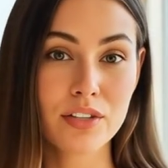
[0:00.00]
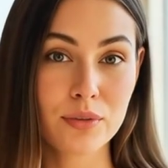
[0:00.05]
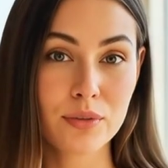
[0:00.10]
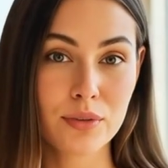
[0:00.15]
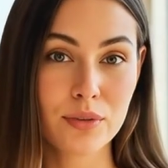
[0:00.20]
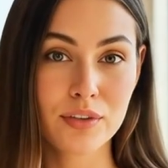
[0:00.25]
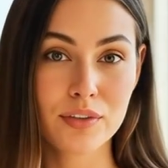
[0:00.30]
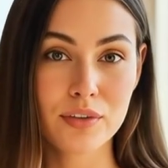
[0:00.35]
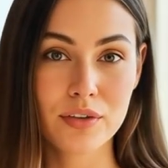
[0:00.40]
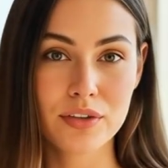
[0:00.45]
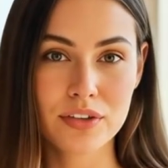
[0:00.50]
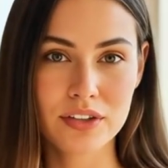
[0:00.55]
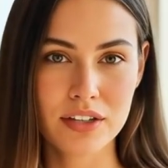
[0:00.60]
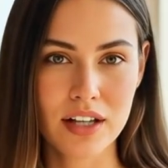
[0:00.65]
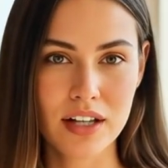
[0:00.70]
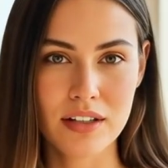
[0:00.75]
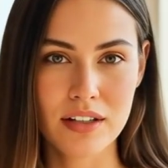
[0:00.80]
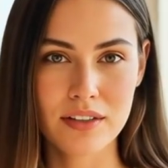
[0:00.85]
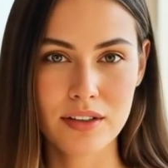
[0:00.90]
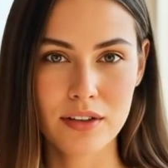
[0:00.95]
I felt
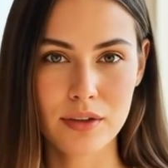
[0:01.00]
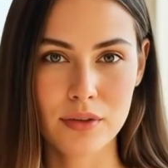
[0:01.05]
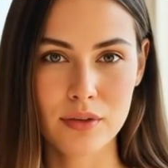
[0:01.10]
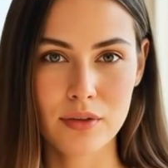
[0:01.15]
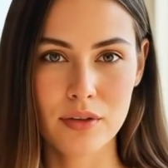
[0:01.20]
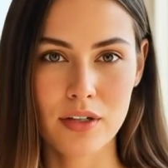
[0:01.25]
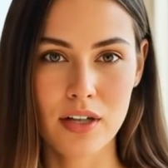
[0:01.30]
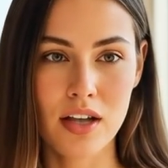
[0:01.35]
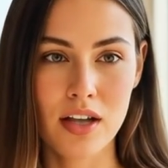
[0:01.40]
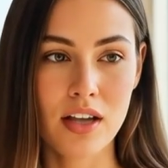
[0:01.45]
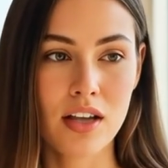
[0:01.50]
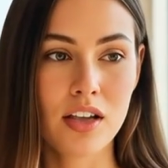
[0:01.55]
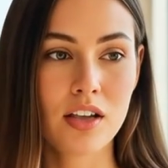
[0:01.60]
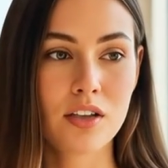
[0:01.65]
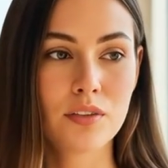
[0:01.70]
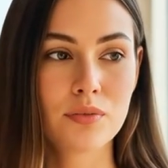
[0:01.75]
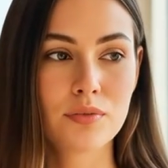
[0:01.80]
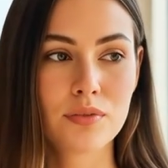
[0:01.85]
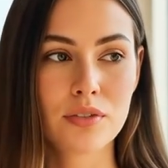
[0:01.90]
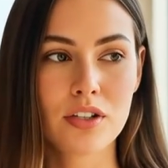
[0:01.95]
true hope growing
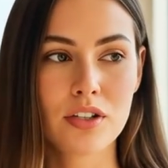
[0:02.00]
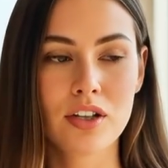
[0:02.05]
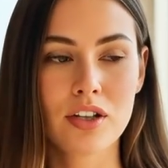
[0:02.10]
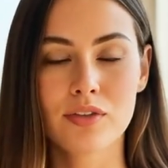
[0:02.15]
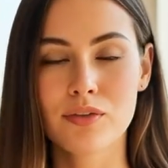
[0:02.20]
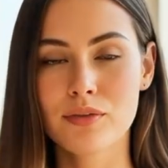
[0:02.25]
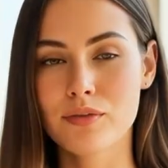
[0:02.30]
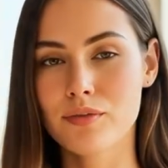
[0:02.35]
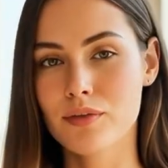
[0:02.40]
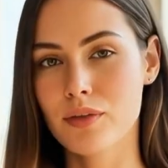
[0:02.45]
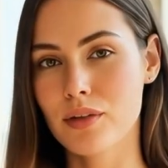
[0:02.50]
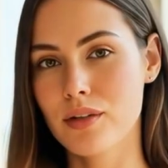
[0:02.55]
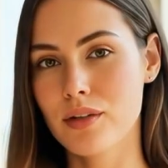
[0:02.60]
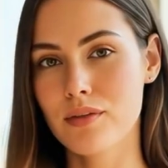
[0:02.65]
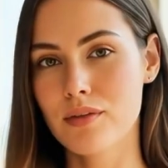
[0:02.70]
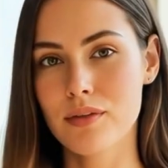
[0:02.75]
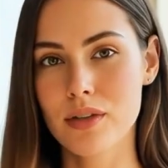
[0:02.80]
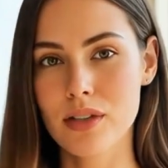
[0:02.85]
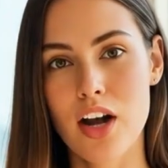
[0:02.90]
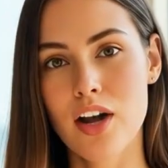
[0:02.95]
inside me,
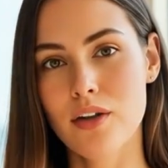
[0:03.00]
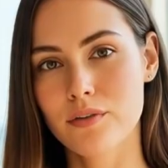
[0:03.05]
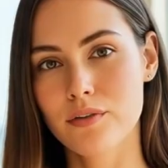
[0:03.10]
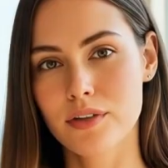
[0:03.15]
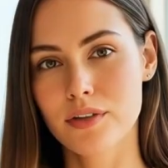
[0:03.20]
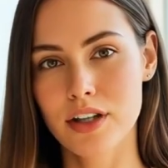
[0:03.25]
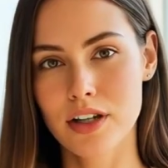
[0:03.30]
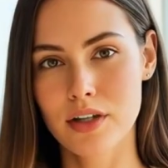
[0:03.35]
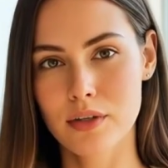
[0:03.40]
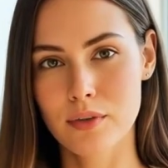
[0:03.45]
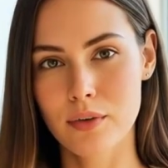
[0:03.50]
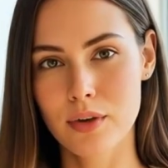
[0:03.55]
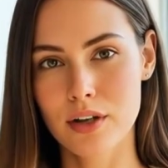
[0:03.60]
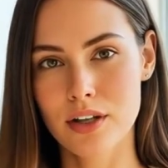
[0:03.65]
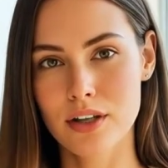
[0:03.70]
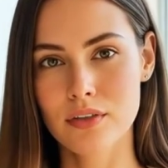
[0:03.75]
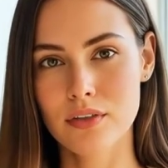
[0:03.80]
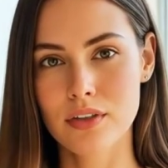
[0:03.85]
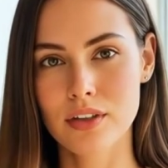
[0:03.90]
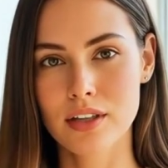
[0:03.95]
as real and
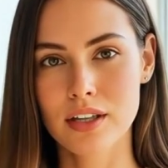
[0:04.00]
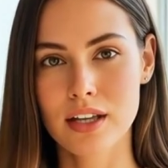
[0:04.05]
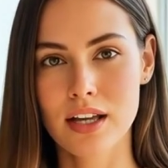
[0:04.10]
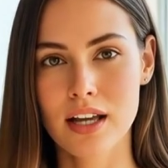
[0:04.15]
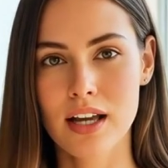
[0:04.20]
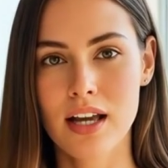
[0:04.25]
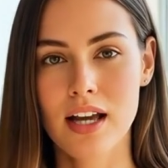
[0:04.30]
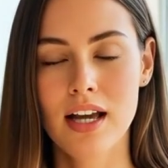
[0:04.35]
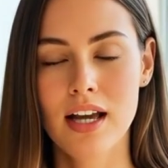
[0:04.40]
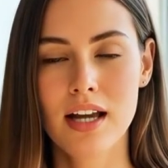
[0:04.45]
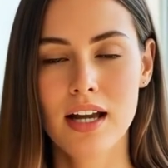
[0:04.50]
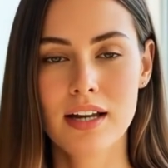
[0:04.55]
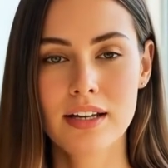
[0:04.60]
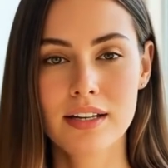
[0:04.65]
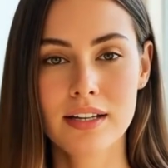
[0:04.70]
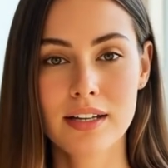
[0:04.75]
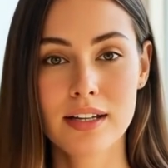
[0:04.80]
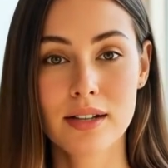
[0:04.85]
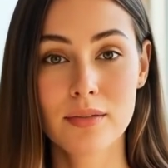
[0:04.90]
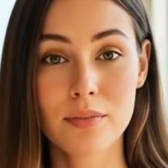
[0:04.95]
precious as the baby who had
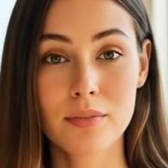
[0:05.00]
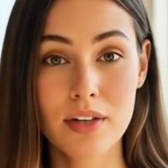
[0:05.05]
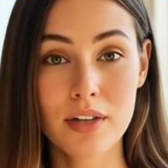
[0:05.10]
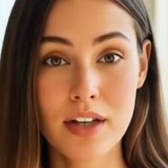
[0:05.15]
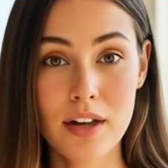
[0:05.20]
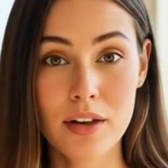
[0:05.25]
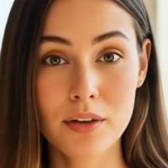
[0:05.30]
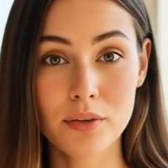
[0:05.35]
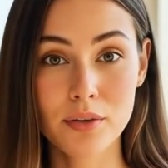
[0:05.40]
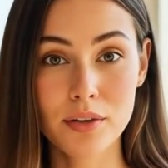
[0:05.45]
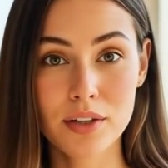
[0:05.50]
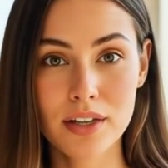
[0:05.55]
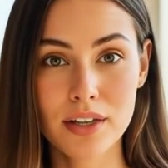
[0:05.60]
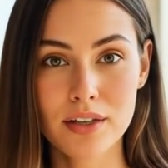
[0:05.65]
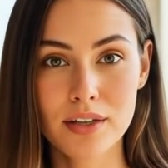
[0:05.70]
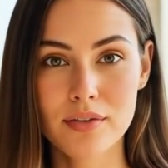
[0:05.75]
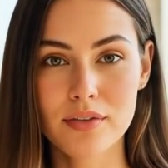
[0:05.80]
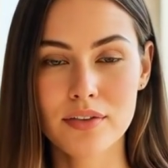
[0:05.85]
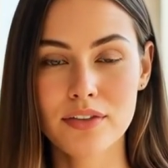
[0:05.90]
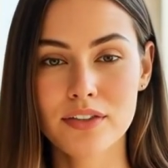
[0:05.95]
changed everything.
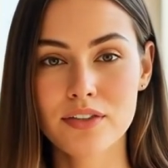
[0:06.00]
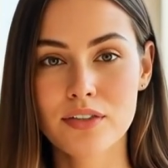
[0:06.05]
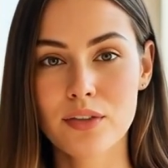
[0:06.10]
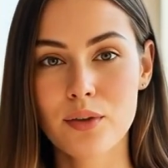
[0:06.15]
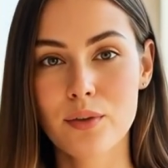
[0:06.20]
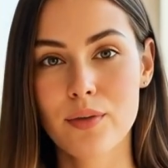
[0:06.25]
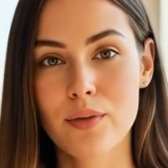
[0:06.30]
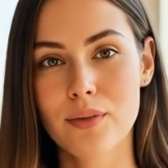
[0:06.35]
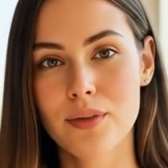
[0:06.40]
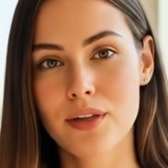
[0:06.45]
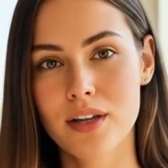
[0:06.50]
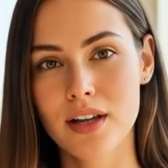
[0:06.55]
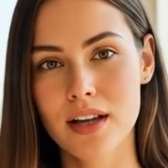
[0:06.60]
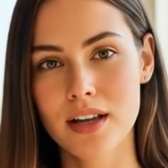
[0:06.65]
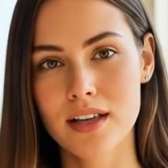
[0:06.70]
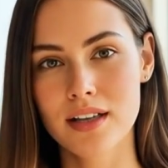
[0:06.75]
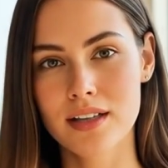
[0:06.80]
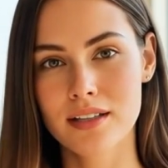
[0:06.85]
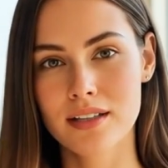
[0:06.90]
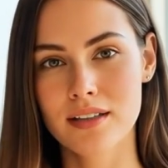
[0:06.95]

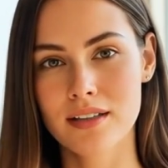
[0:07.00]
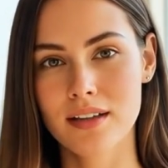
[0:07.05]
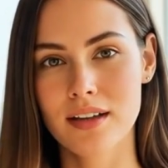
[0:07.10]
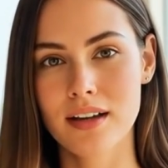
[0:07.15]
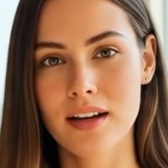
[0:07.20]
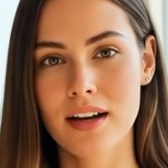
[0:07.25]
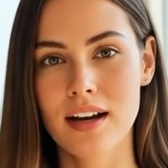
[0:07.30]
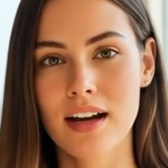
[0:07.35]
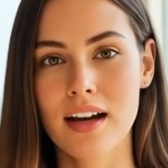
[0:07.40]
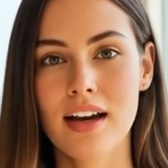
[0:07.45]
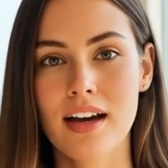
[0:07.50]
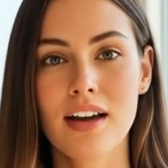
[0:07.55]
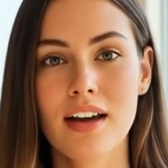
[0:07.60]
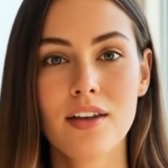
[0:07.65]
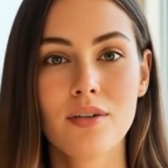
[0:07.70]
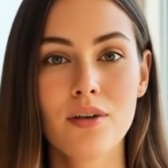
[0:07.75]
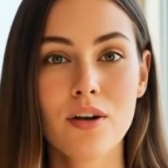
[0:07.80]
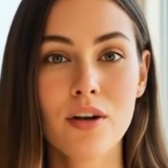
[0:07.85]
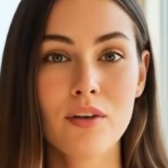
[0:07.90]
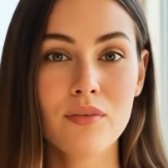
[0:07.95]
The idea wouldn't leave
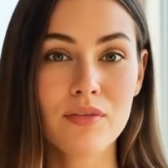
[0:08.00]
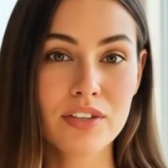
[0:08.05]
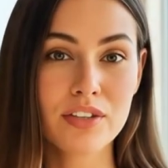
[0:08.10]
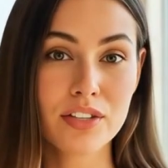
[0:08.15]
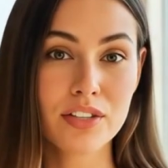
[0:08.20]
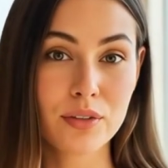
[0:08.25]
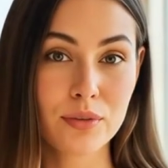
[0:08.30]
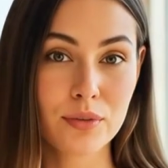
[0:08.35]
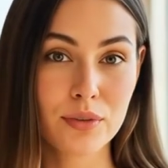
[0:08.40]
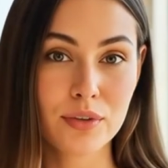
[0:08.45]
me alone.